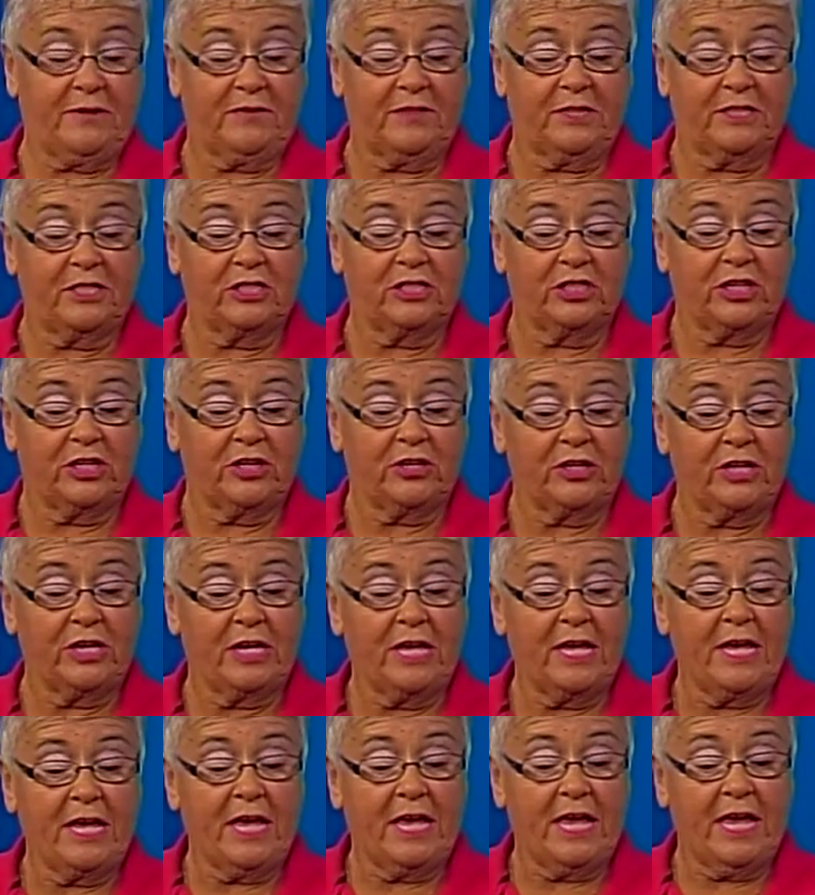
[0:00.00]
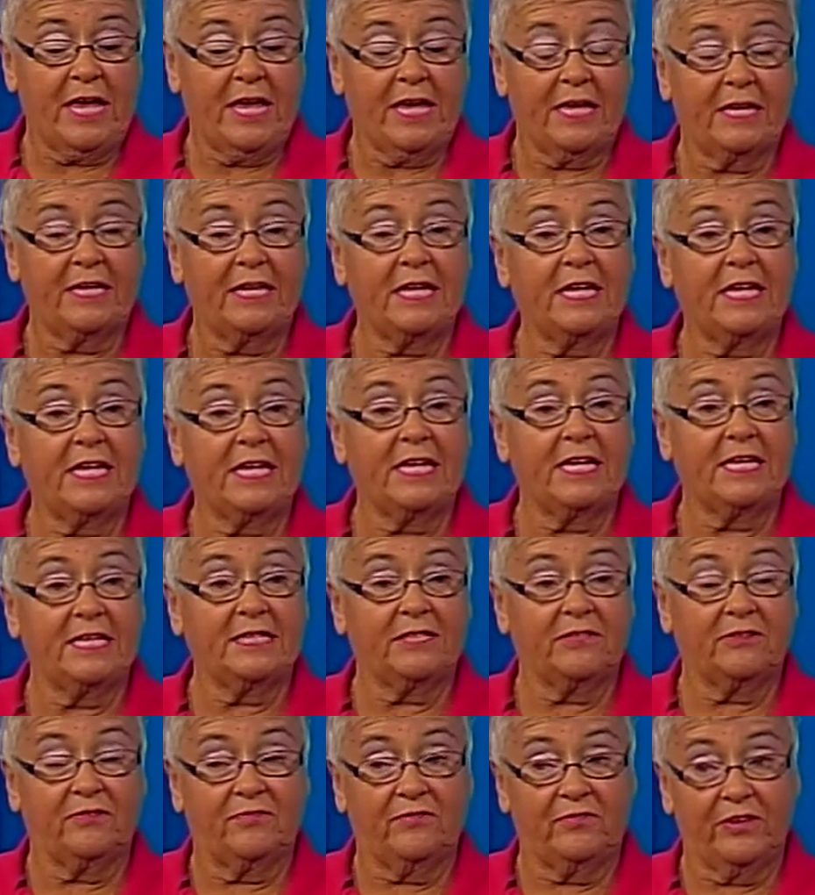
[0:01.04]
this year, and he
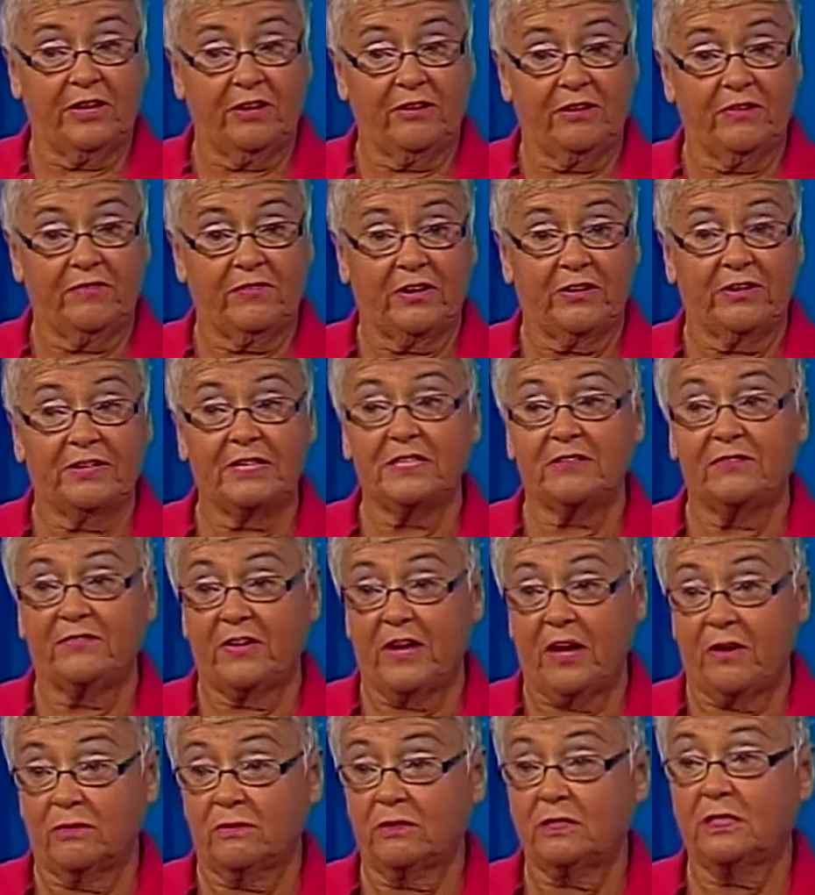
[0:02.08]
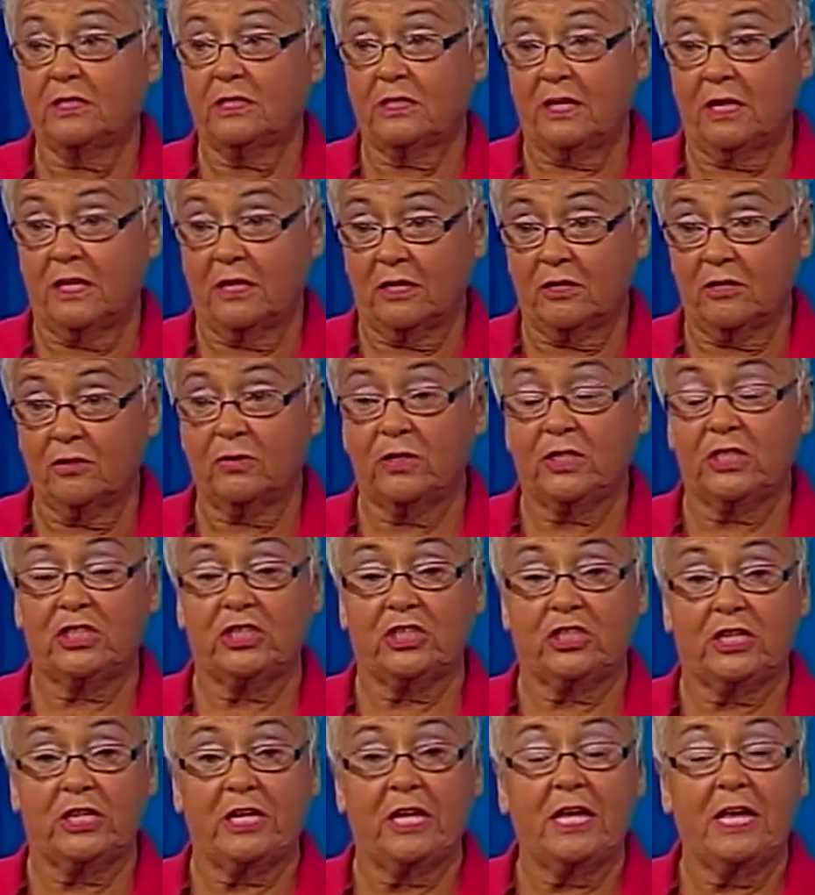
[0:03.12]
is a very, very devout
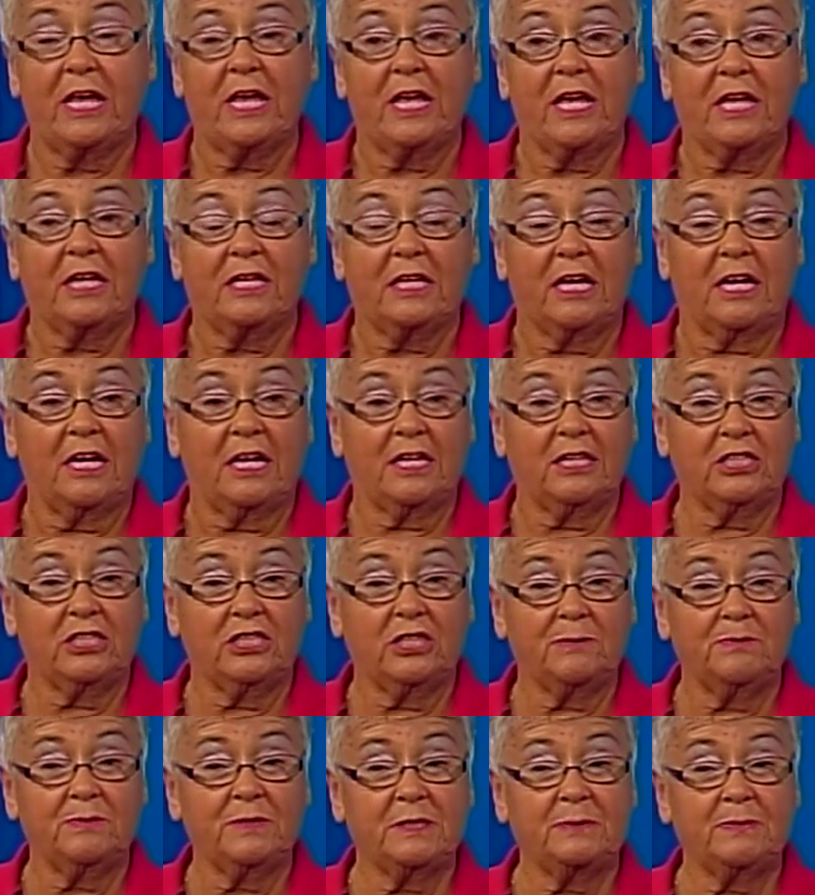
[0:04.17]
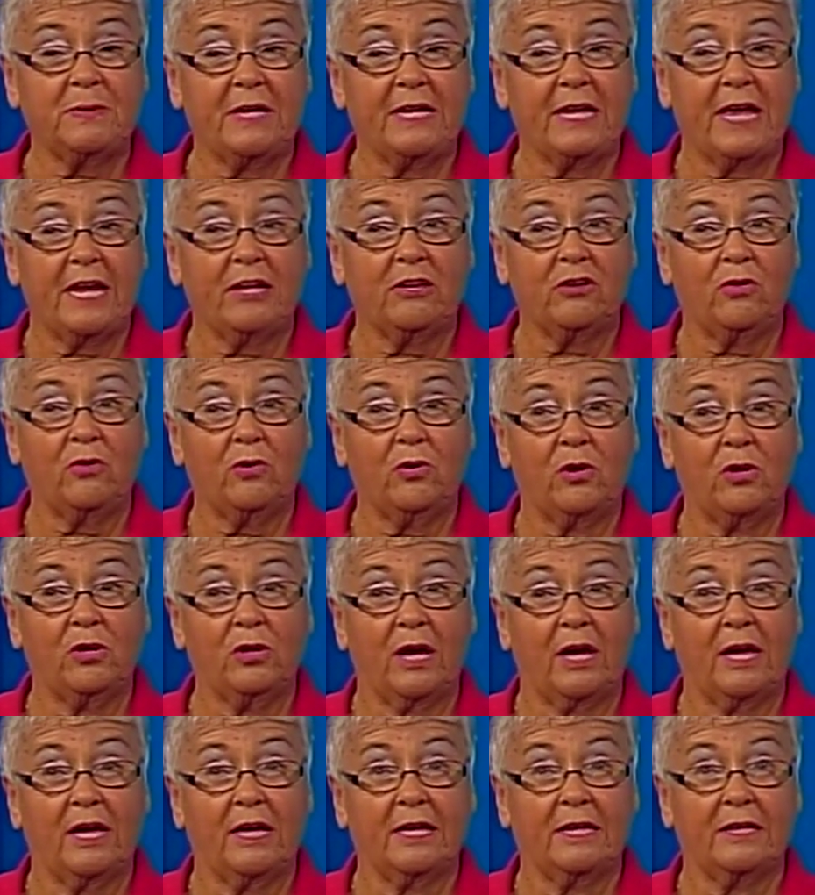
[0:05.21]
Christian. Chip has been on
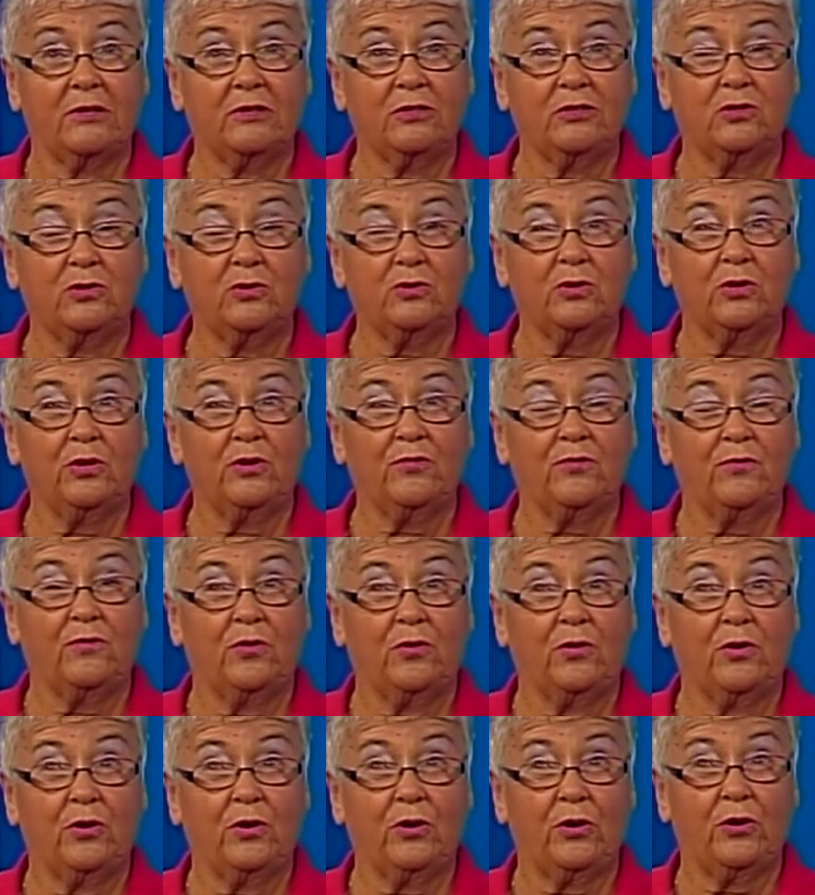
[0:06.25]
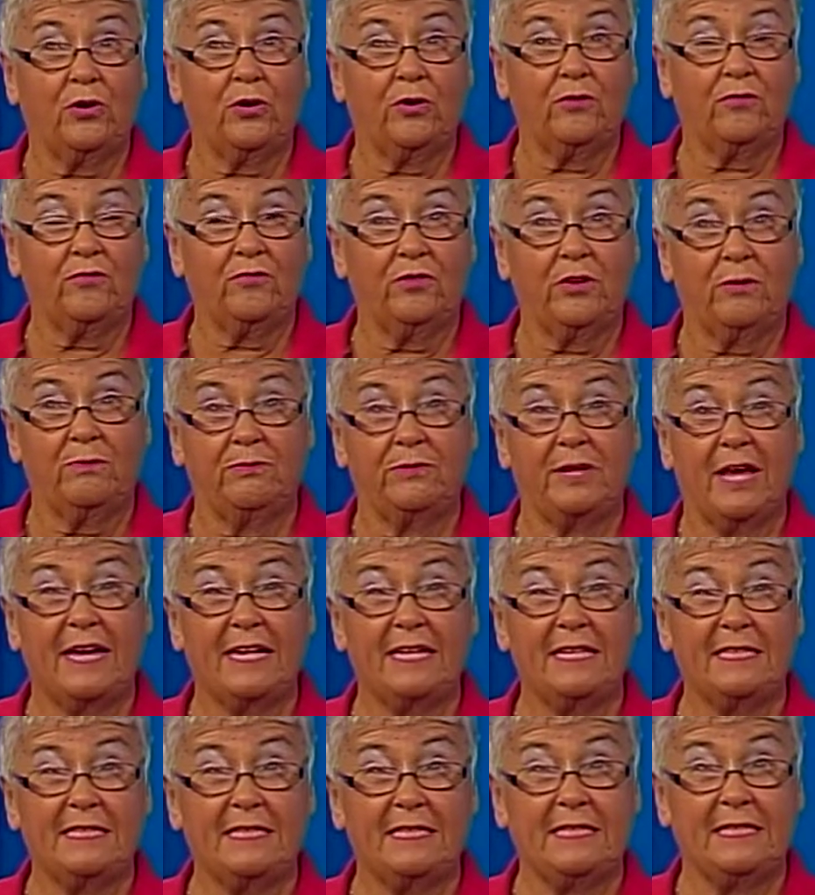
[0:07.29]
tour from
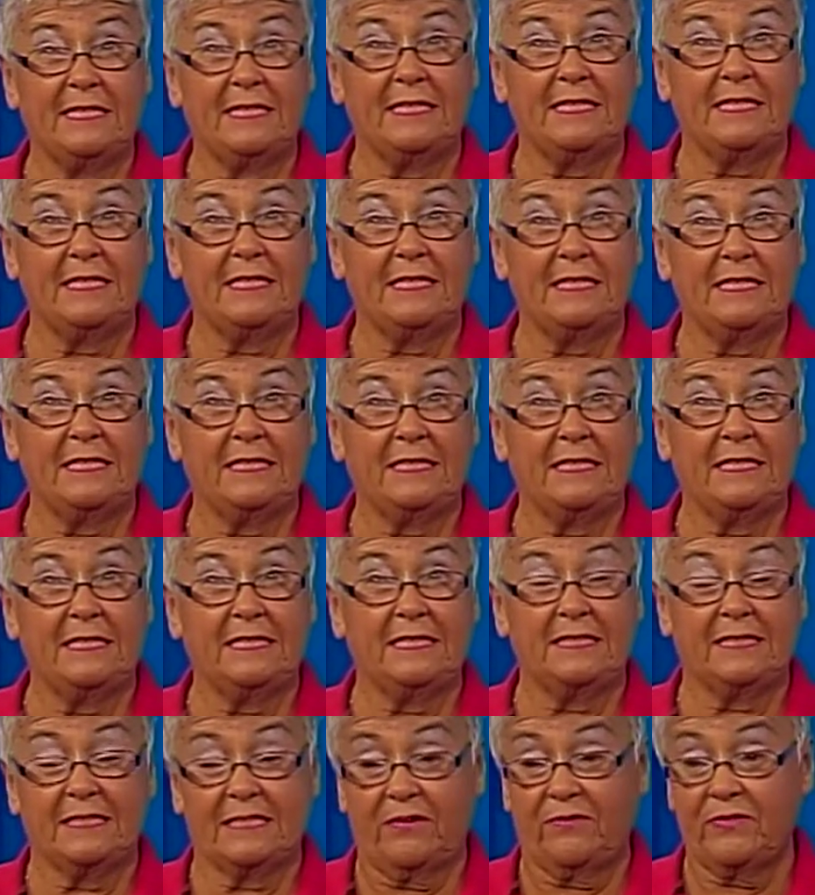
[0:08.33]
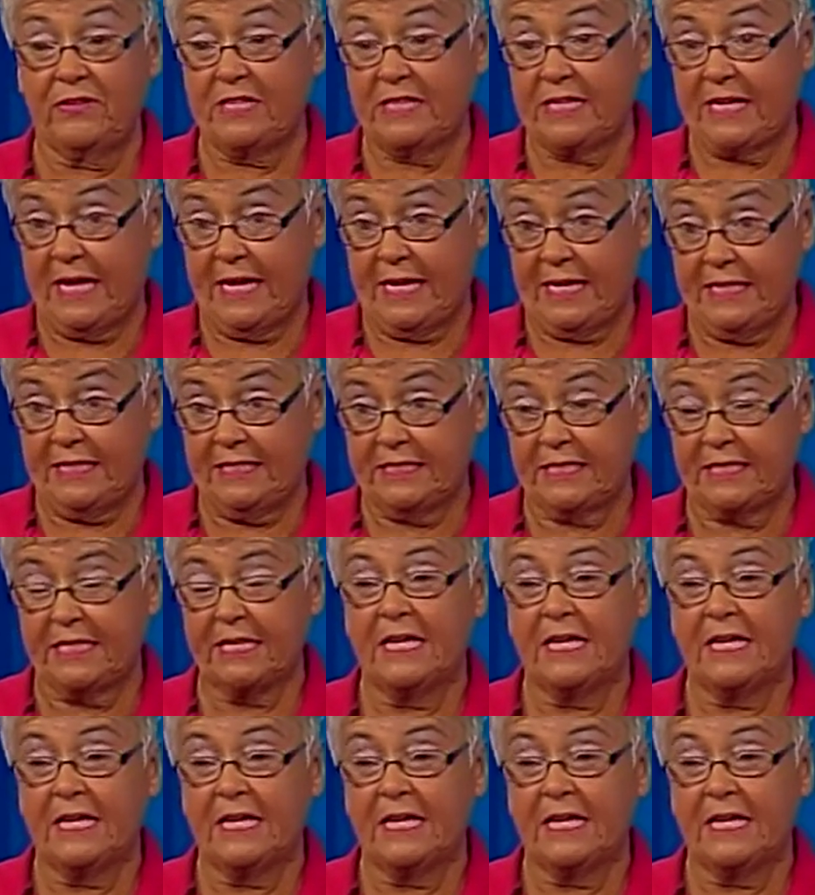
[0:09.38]
1978.